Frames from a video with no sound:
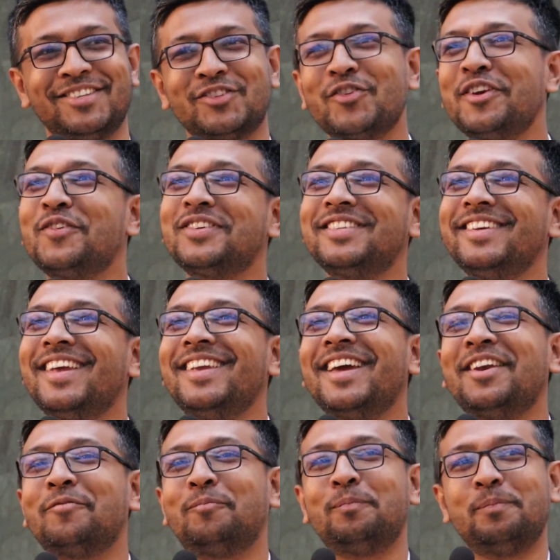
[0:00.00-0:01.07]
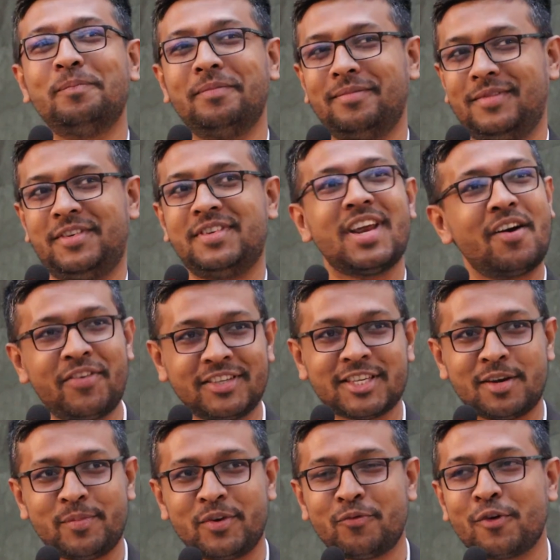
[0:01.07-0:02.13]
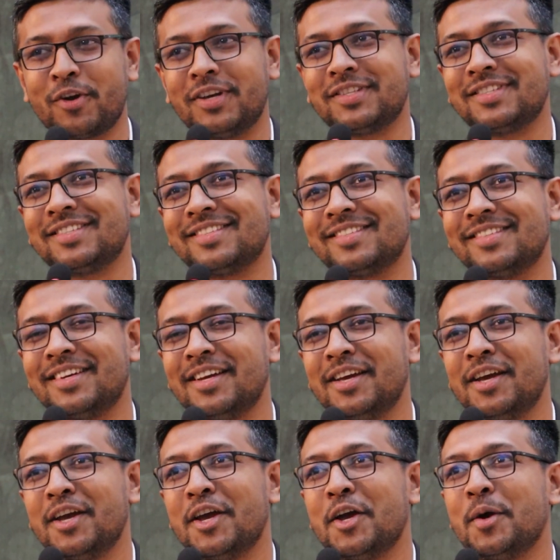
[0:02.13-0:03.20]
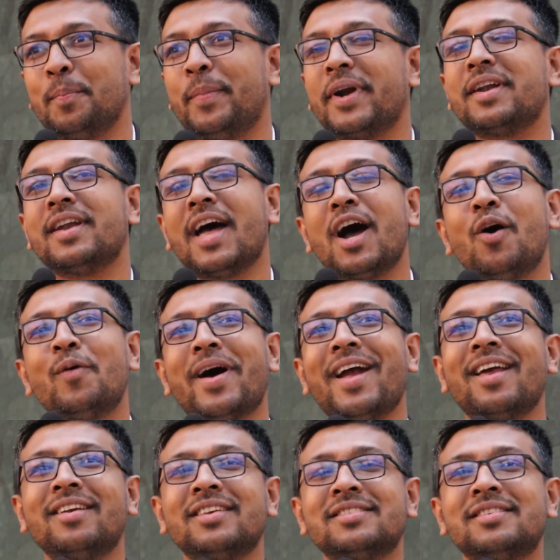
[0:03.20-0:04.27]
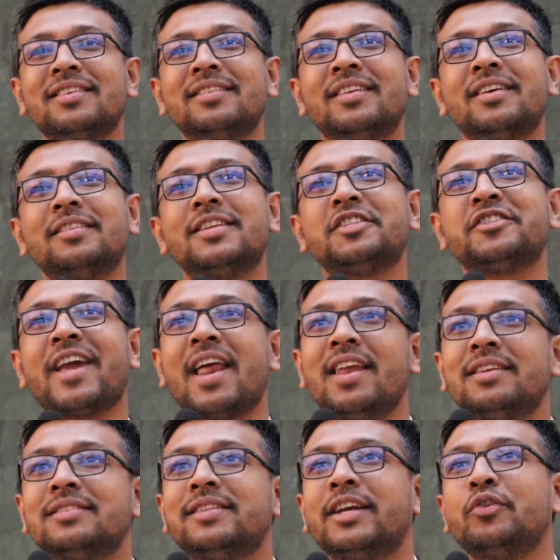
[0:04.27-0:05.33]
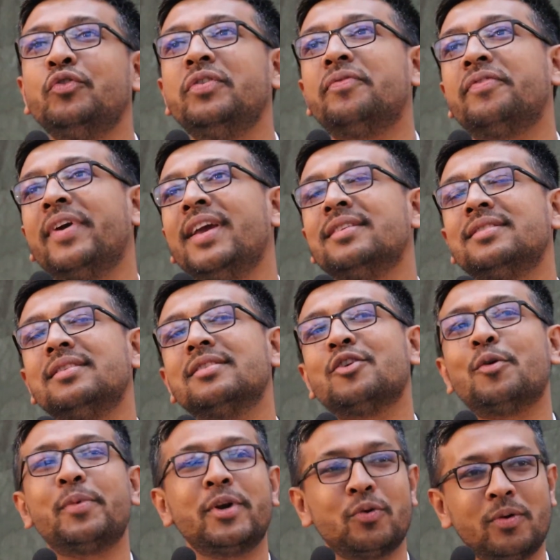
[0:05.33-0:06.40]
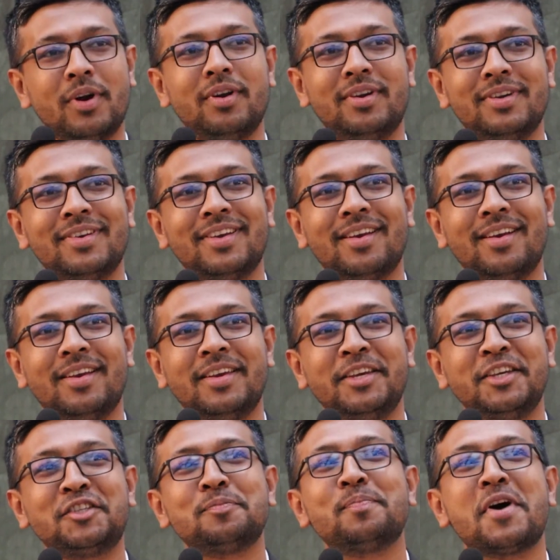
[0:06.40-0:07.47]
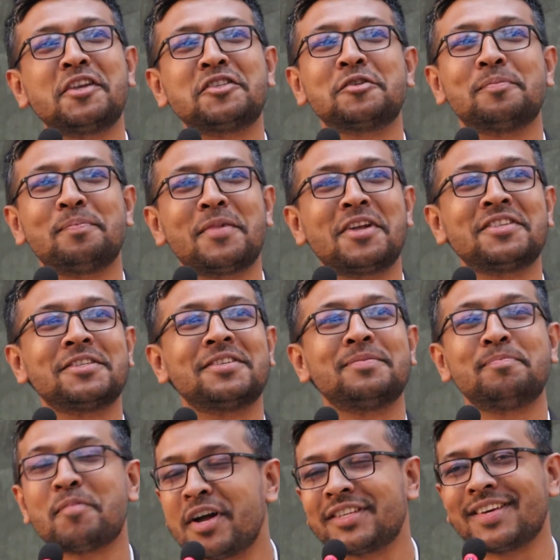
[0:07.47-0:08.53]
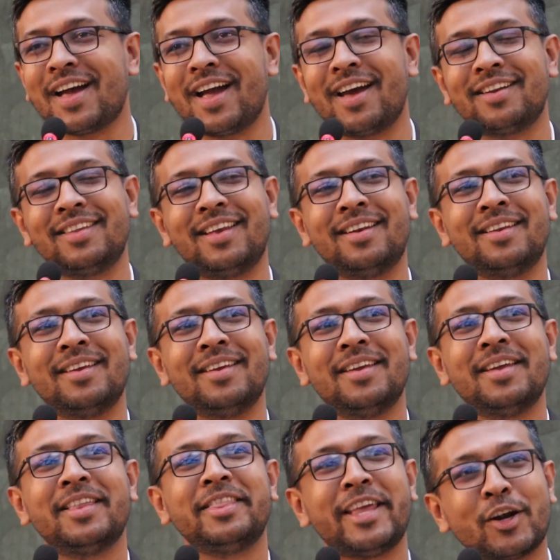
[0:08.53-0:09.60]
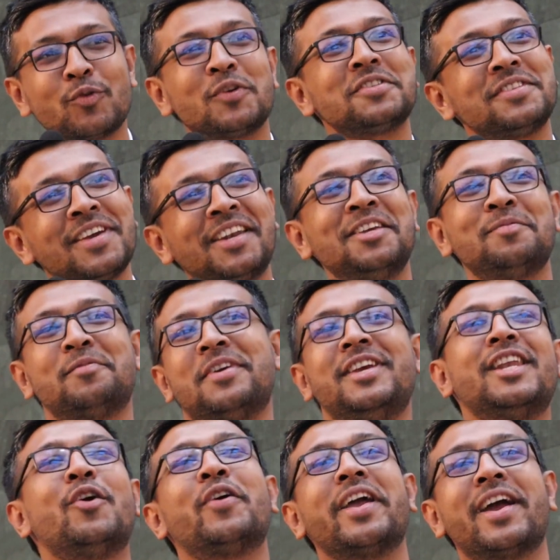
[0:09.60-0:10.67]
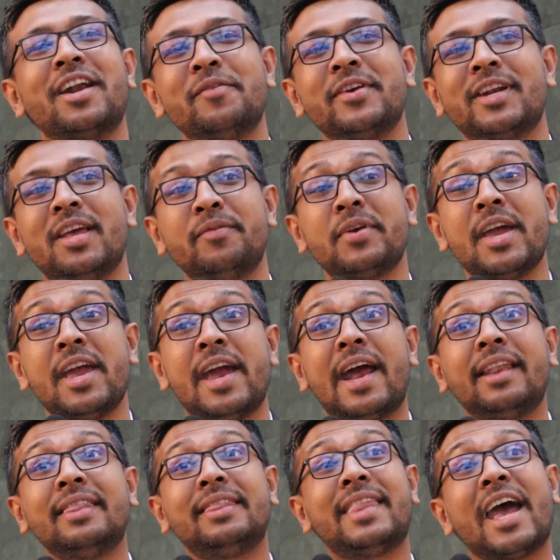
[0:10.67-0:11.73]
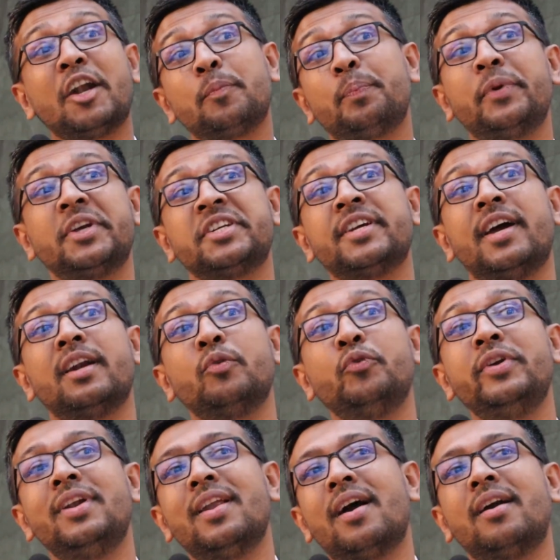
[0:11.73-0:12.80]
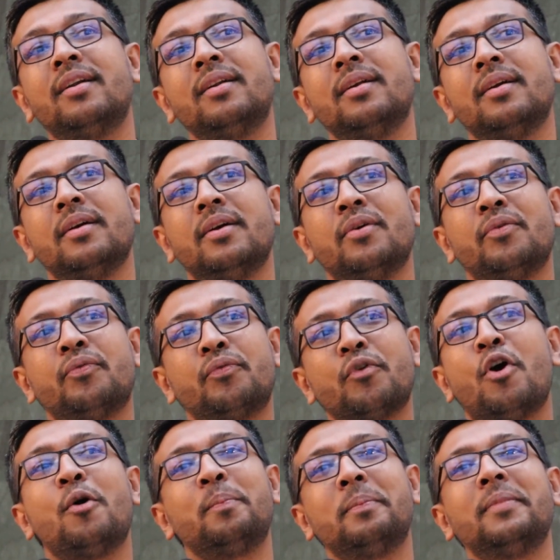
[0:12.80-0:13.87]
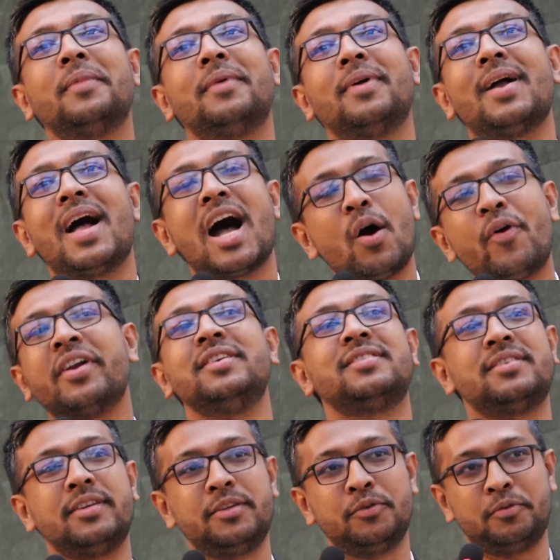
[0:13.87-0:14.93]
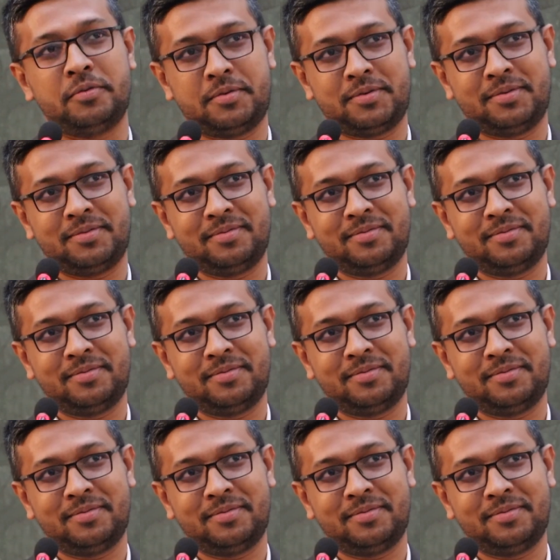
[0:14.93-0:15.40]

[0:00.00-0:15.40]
So it was really a tough assignment for us. But now I understand the challenge that we face in corporate world is much, much, much higher than That was there in our academic life. And that pressure we learned from our institute,